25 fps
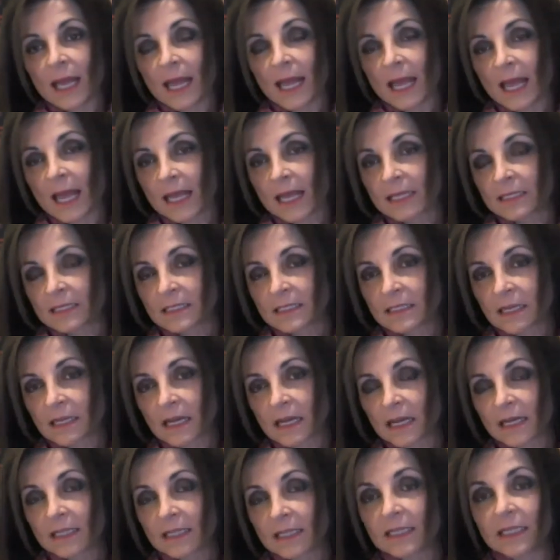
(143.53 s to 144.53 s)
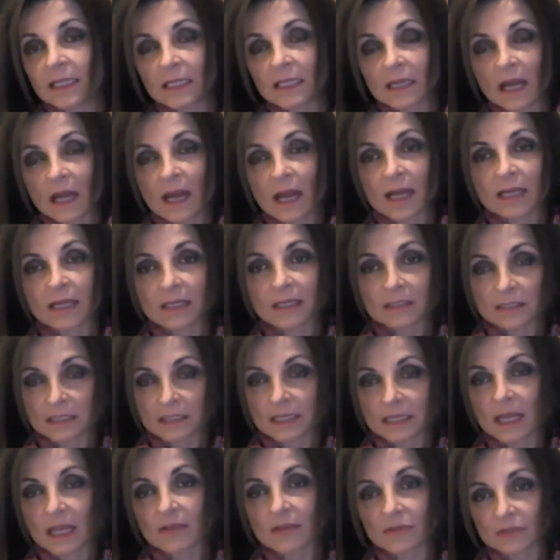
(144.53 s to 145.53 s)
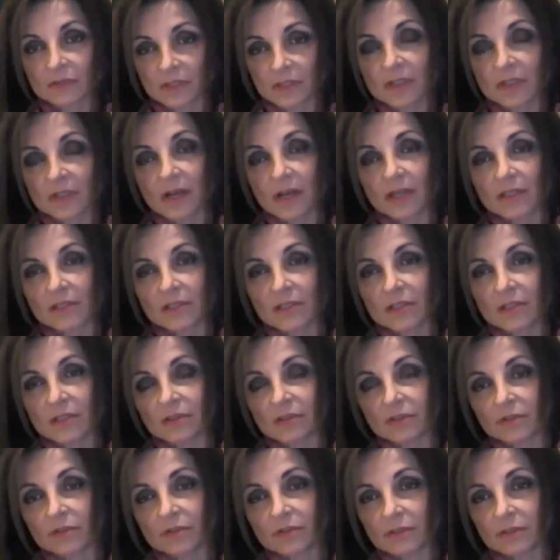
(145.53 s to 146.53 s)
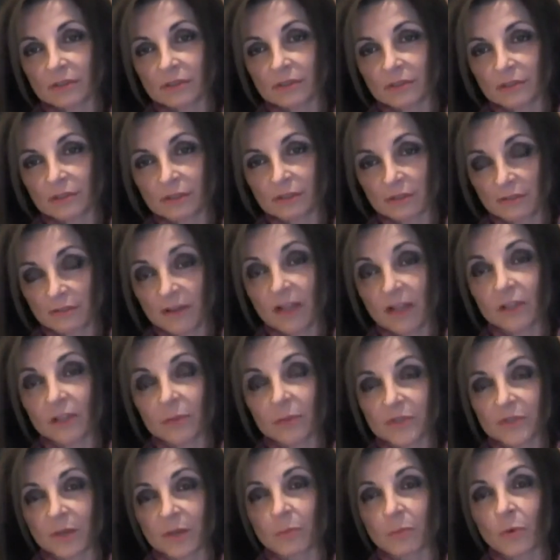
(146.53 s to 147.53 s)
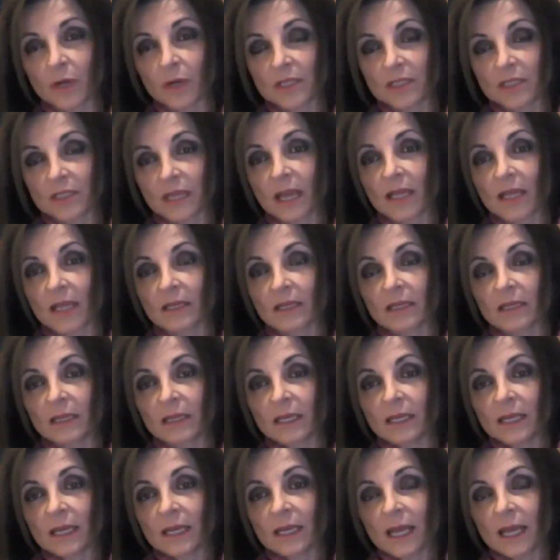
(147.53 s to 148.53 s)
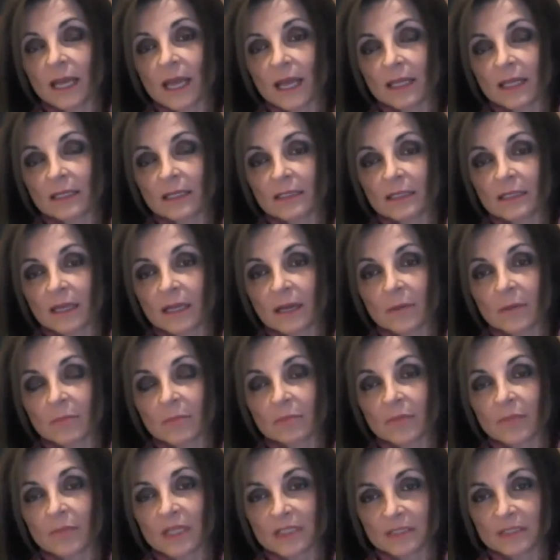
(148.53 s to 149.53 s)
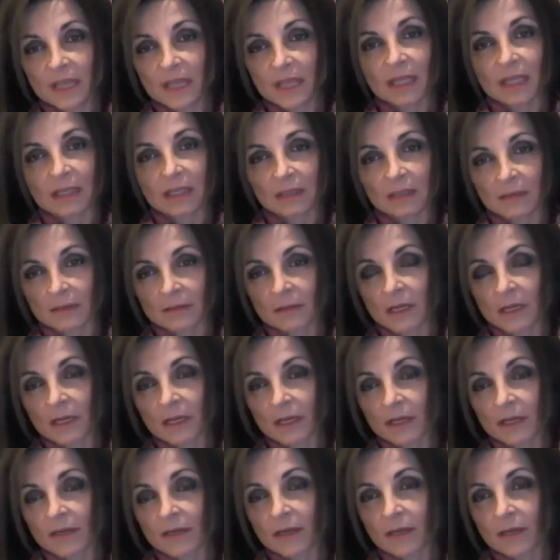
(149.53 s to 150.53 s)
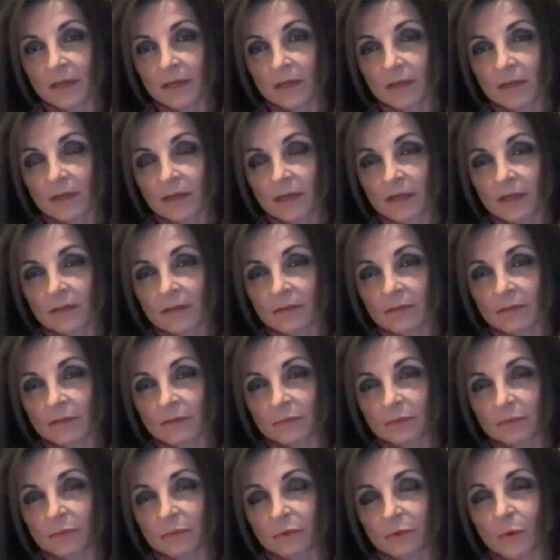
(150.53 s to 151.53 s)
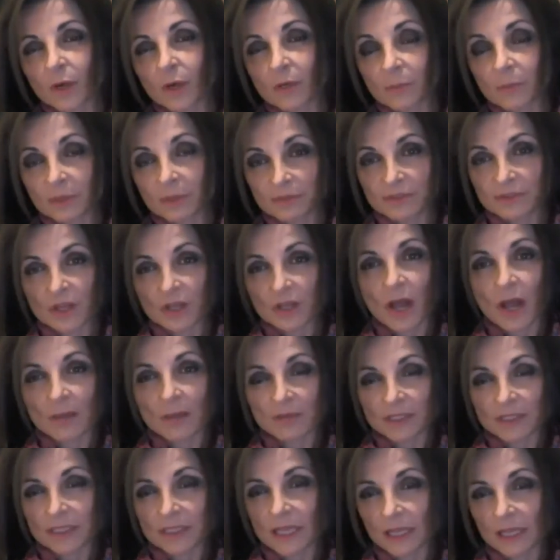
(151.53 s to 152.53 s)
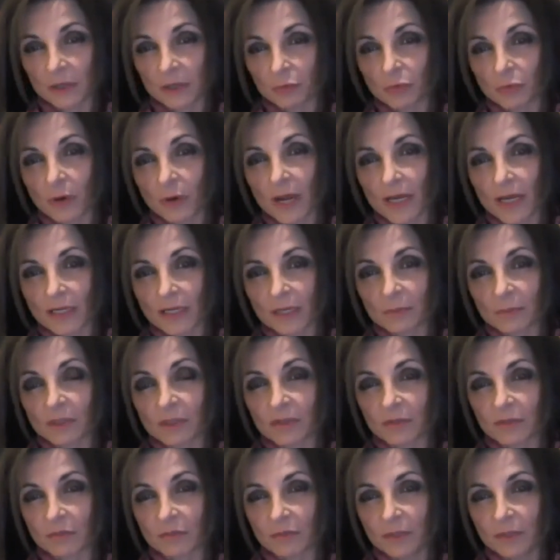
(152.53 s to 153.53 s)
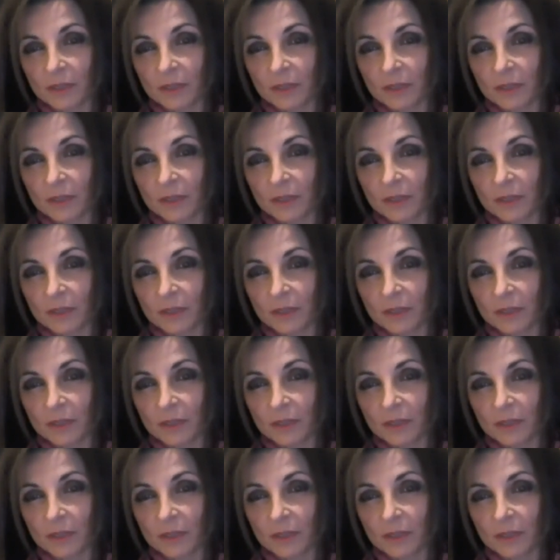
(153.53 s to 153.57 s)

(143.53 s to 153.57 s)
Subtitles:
And he and I together decided to develop Somewhat Dead. And it's taken quite a bit of time to get it right. I mean,